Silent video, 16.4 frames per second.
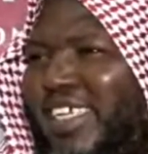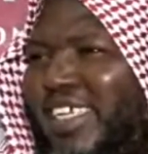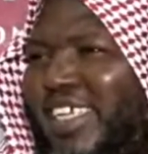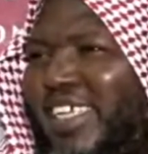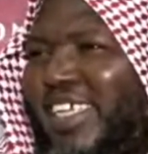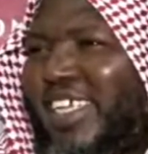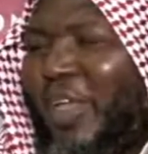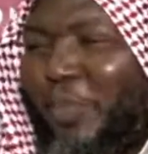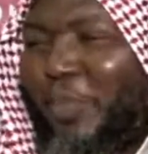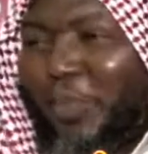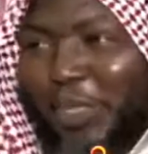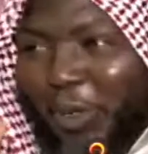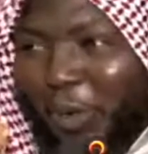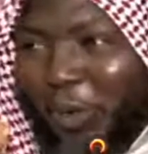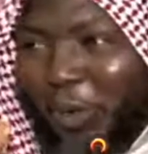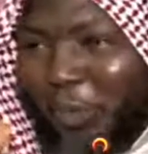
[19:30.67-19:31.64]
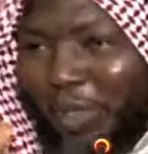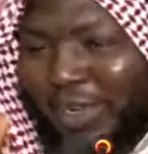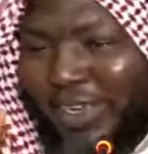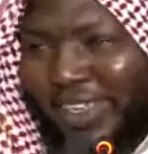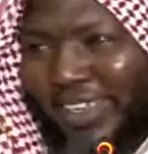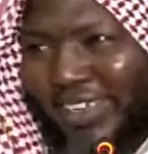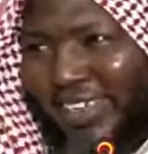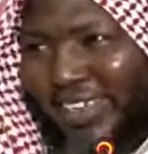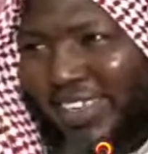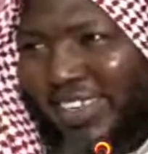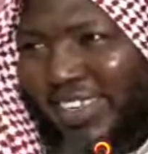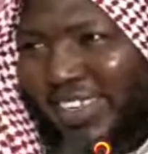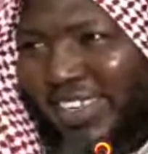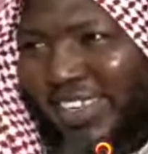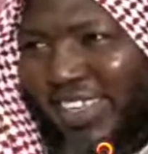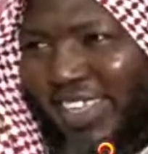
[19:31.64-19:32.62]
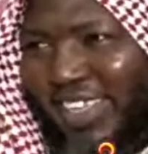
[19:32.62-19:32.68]
It be recommended.
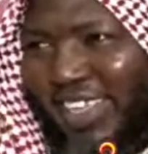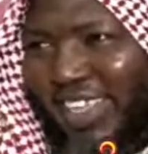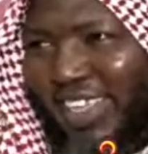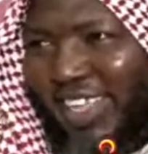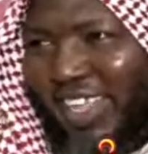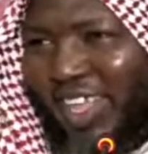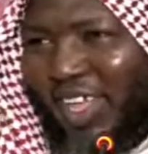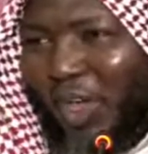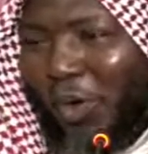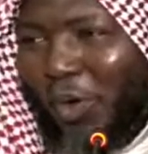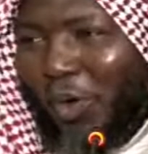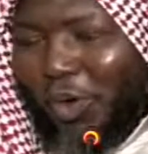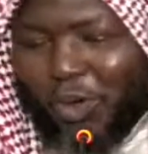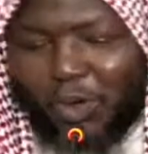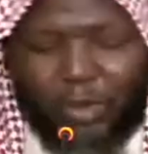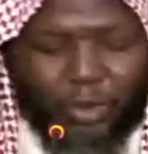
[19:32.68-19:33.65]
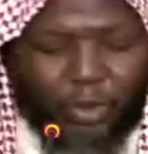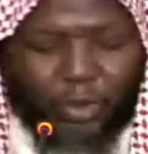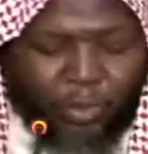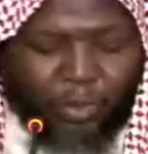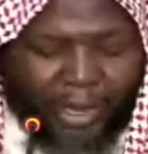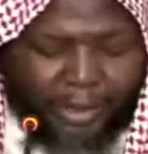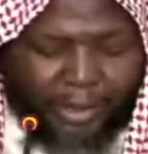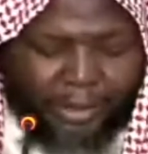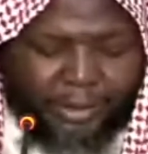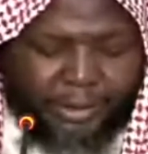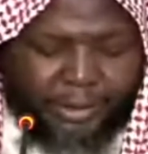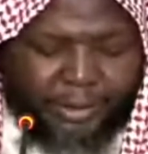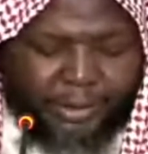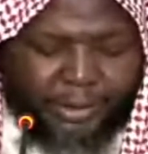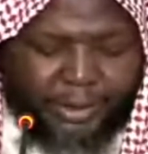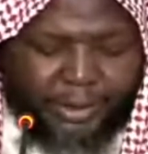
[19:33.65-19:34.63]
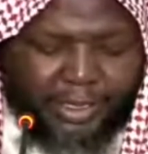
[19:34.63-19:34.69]
When,
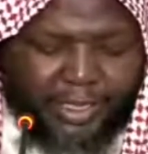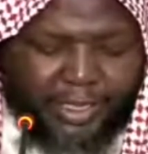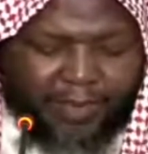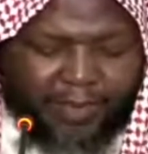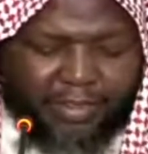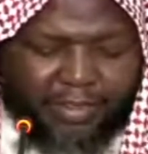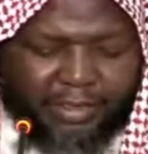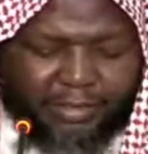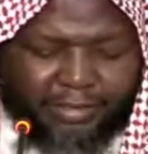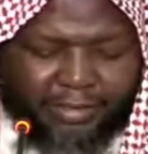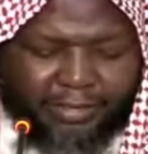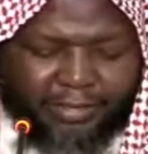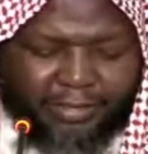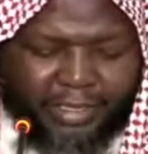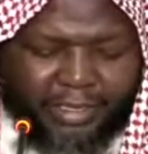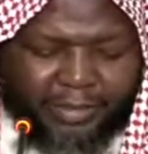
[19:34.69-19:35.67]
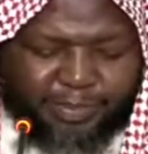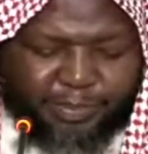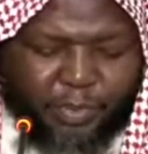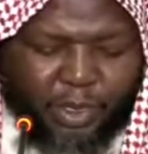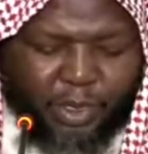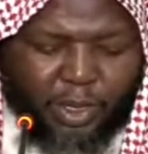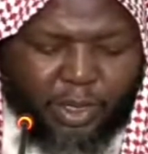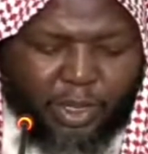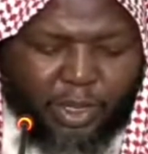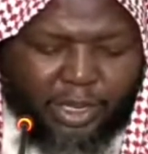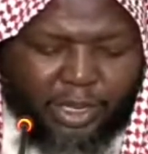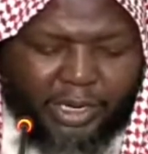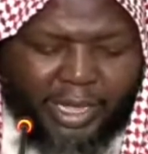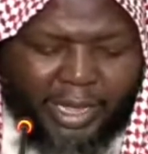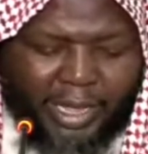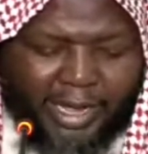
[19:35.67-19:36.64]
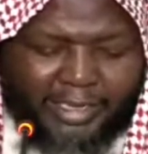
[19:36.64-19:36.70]
if interest day,
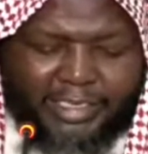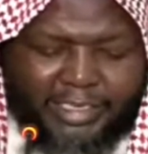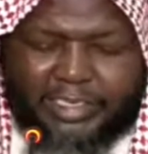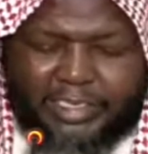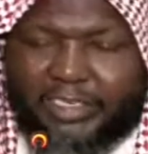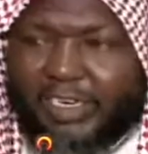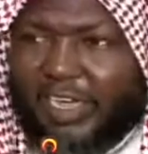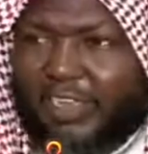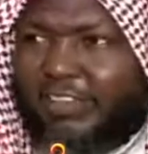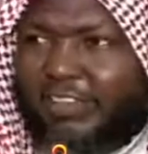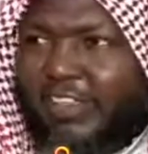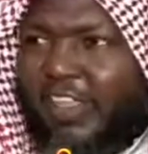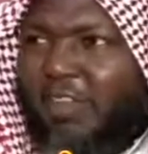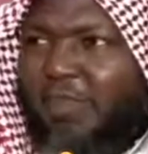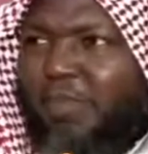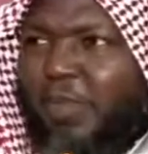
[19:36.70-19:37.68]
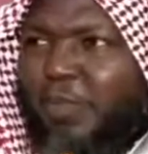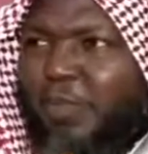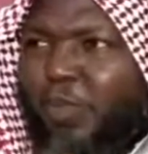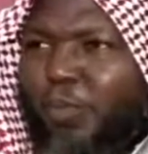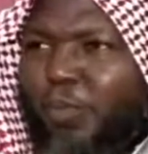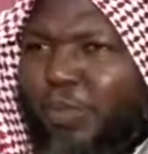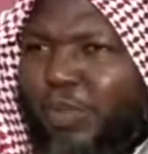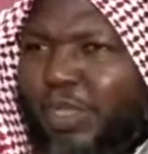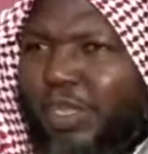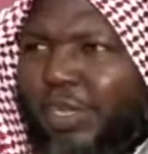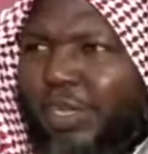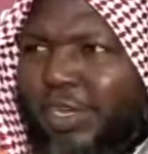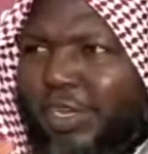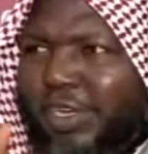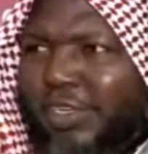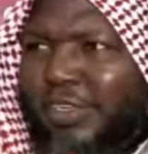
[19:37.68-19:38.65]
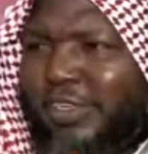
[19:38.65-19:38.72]
lihajati nasi, if people be in
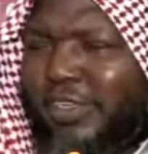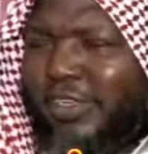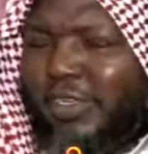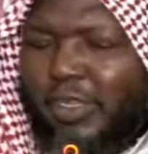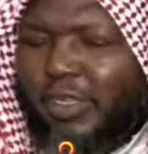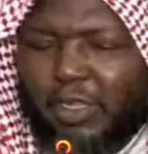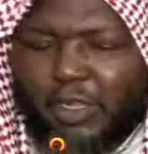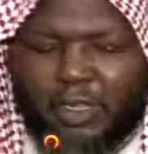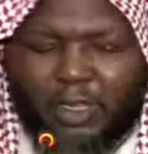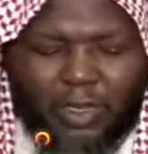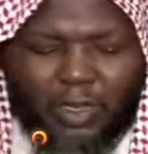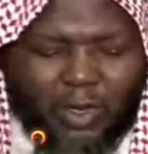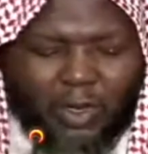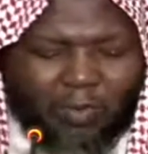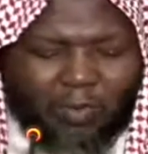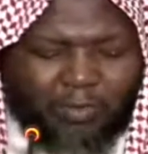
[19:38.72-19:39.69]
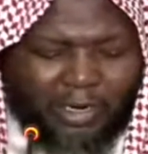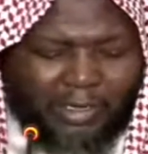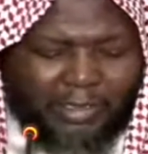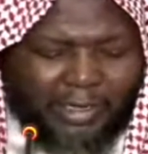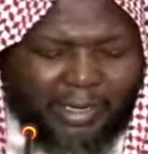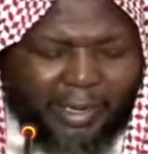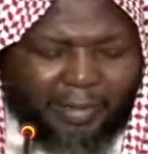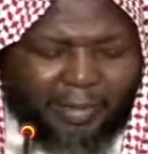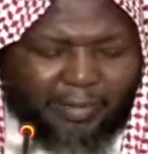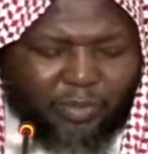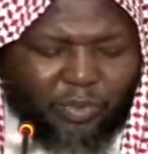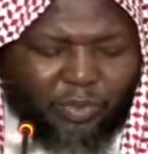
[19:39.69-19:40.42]
need of that kind